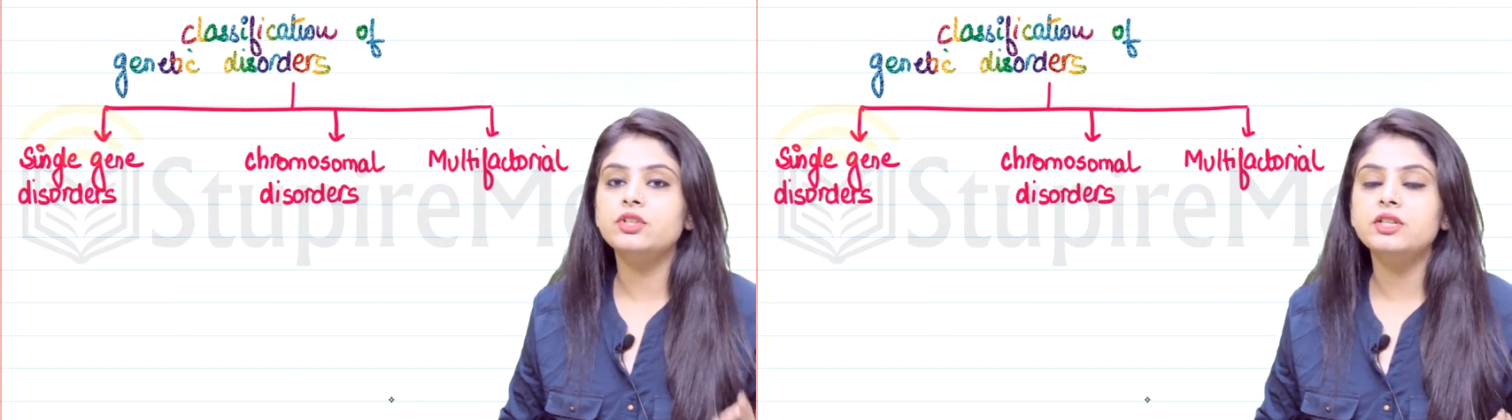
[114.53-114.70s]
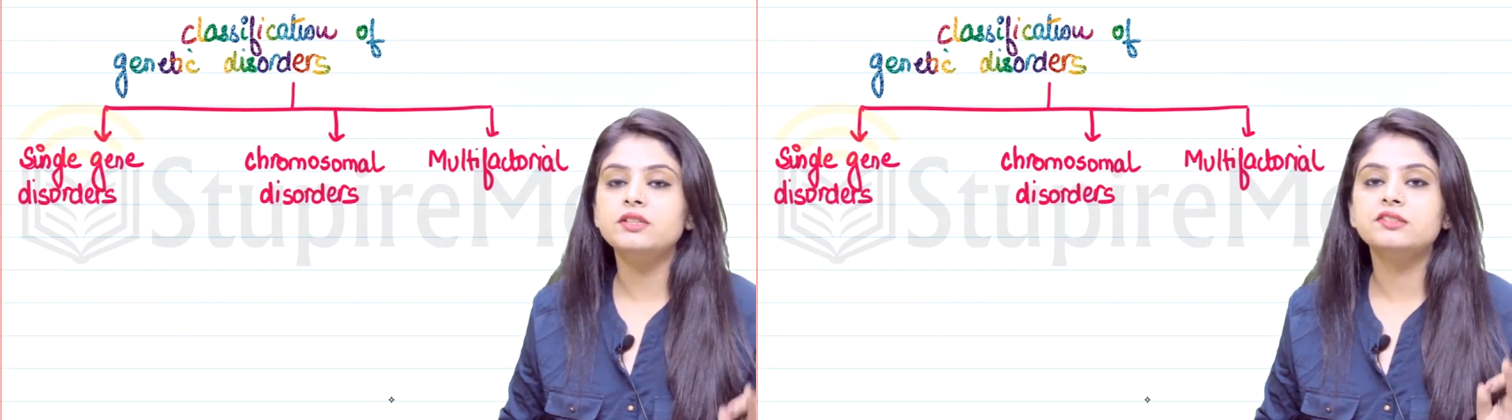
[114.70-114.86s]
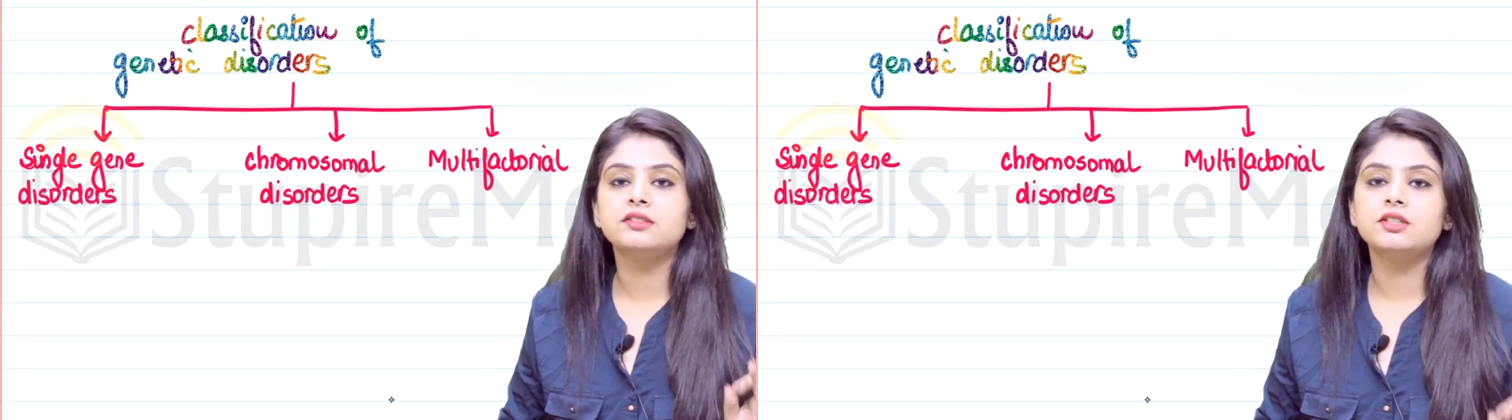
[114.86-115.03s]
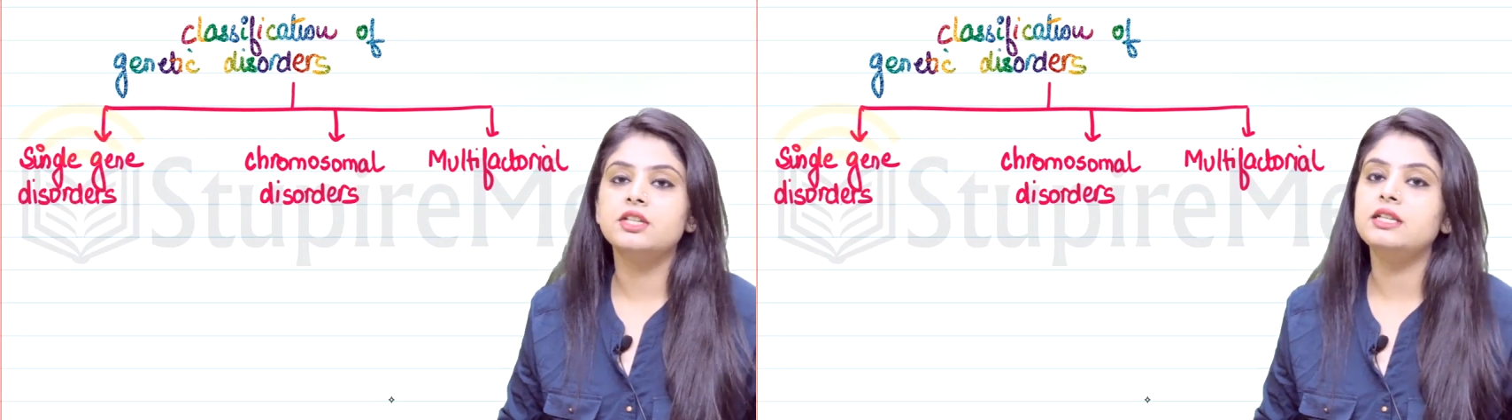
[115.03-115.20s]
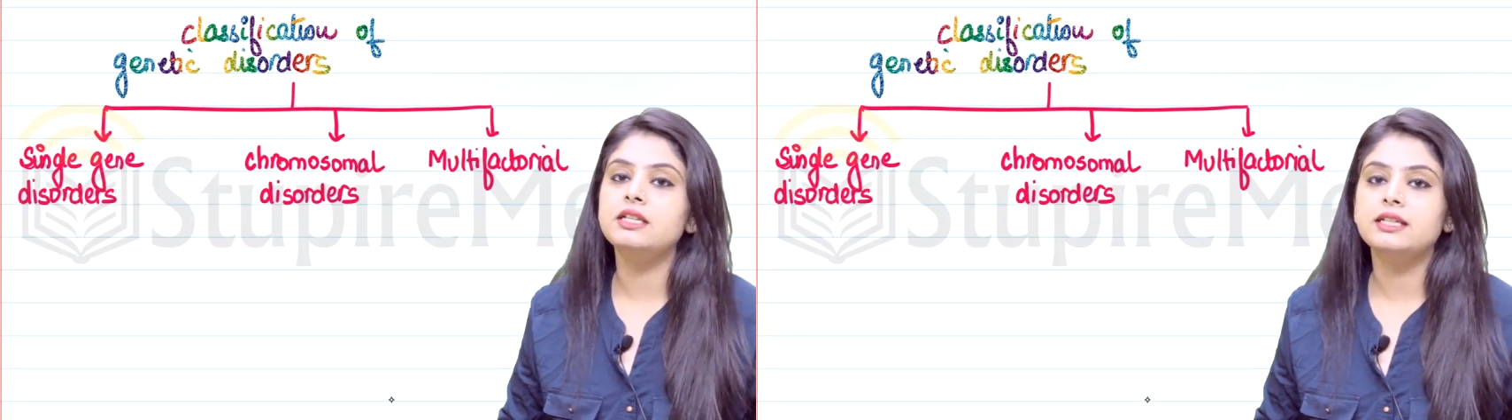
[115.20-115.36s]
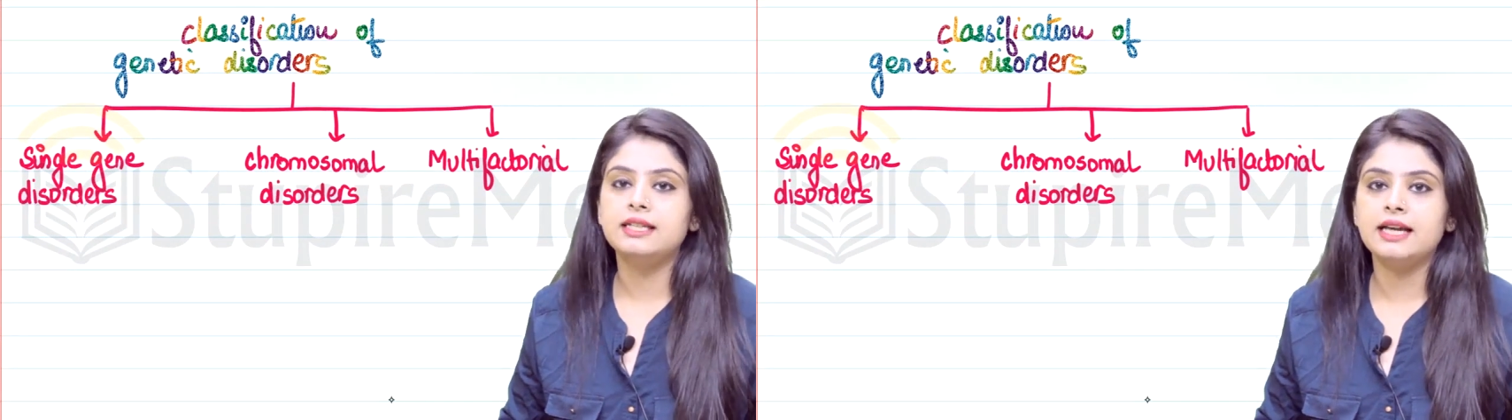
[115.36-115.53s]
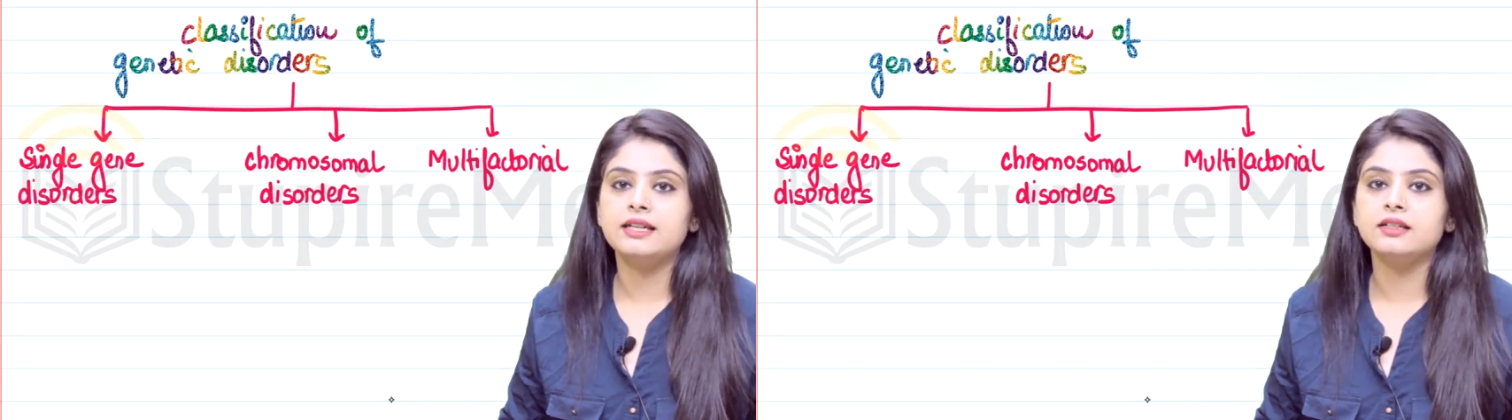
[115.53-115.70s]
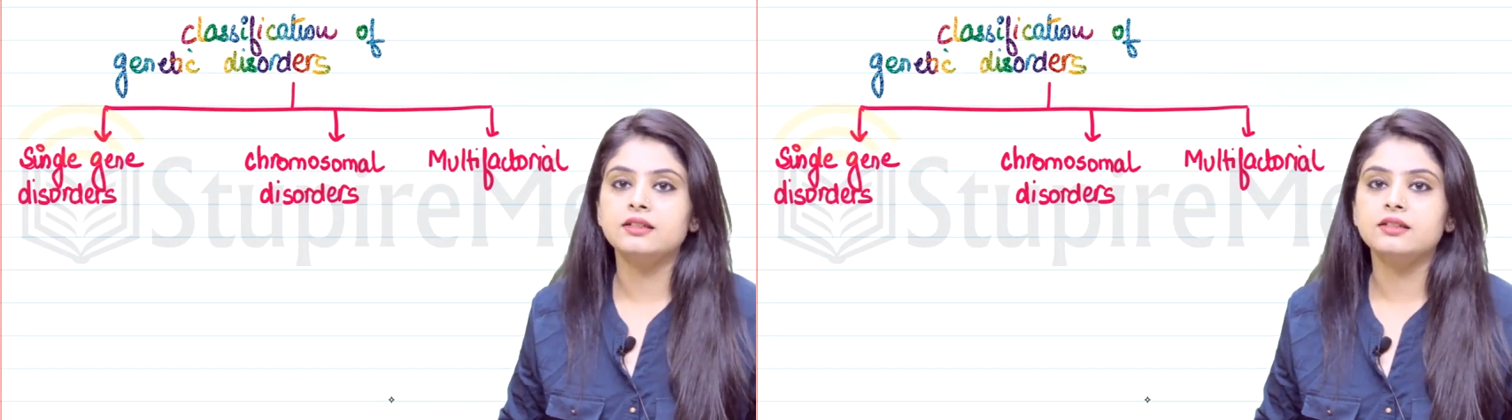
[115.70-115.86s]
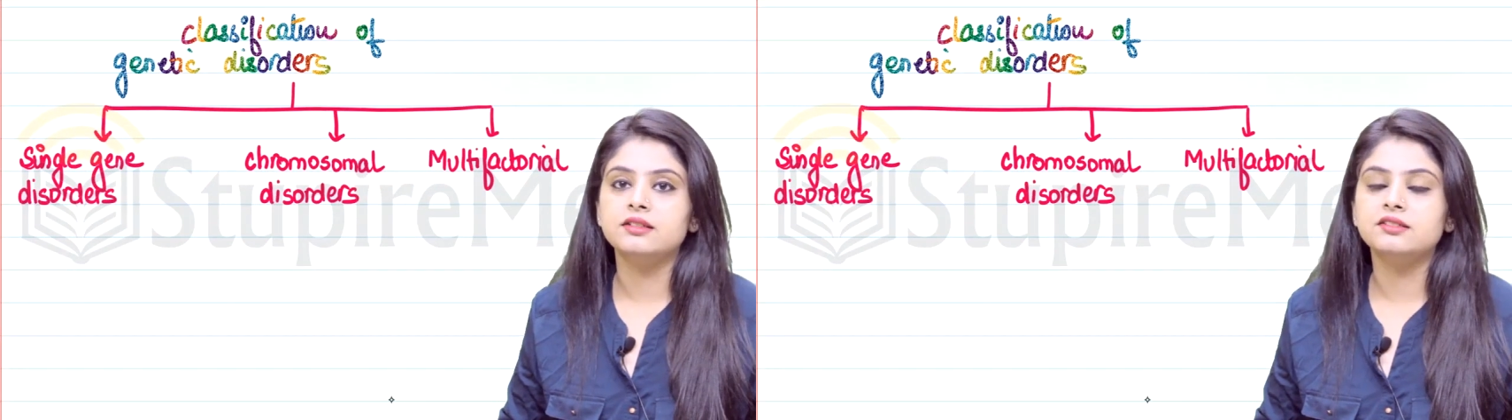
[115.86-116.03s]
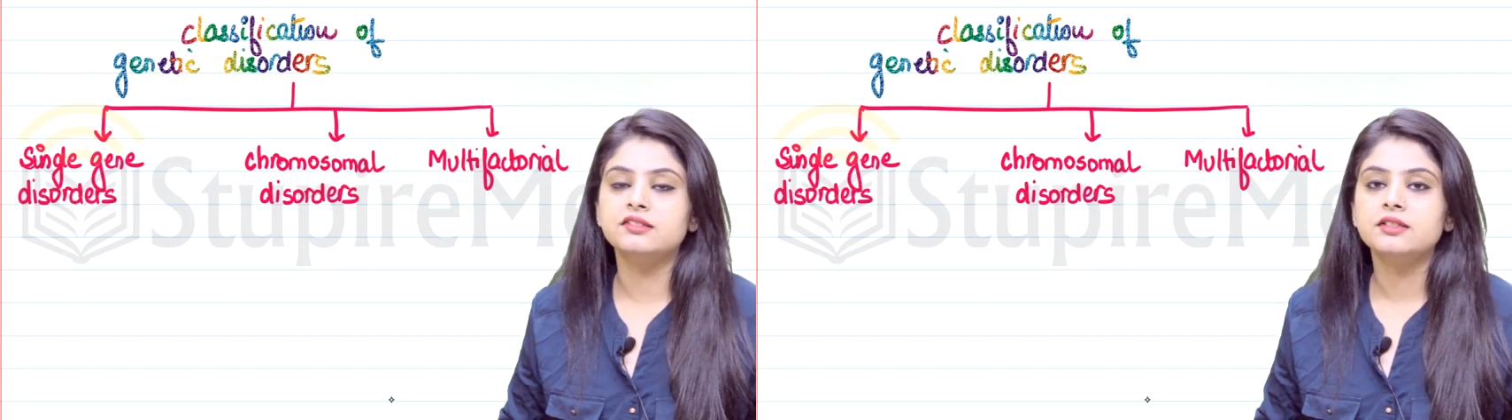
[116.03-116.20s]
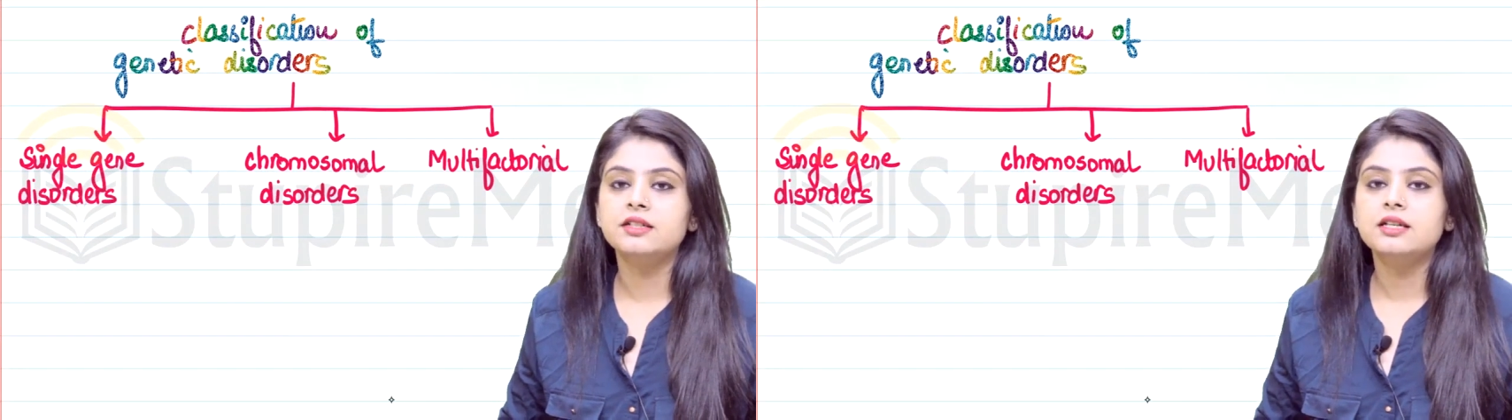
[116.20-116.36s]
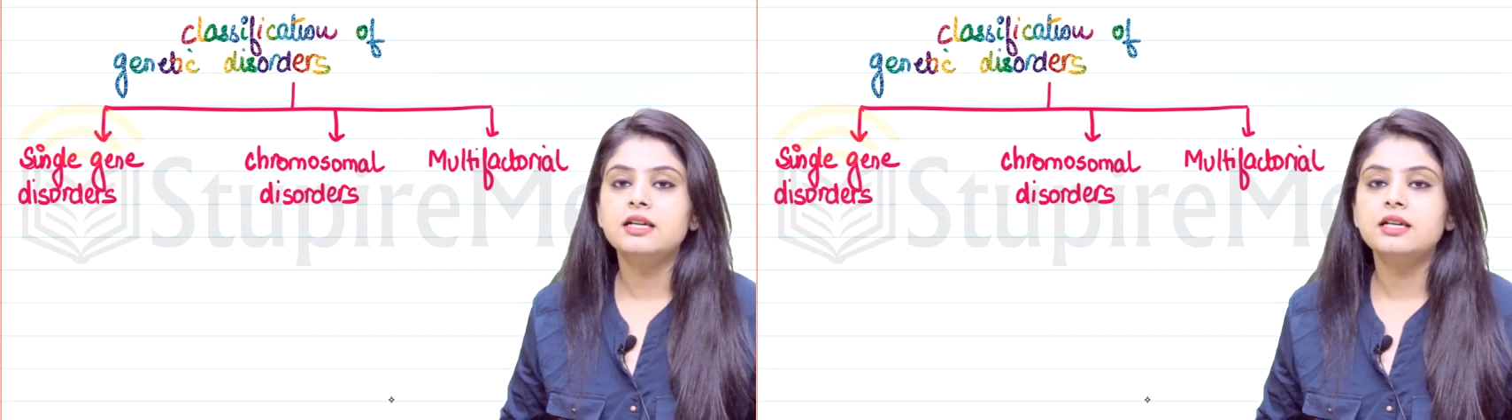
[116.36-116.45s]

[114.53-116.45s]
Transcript: these three categories.